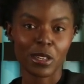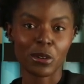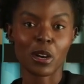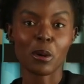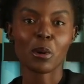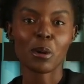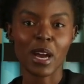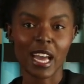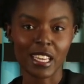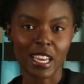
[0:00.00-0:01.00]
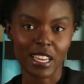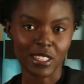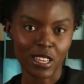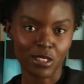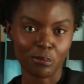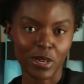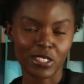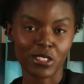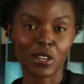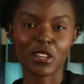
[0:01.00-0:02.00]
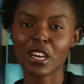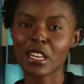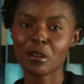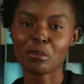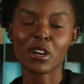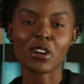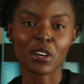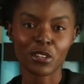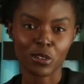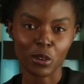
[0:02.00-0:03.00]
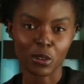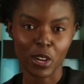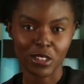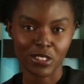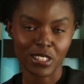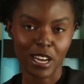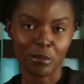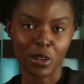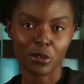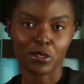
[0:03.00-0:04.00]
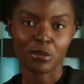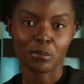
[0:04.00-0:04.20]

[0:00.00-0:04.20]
No more backing ideas based on shaky pitches or glossy demos.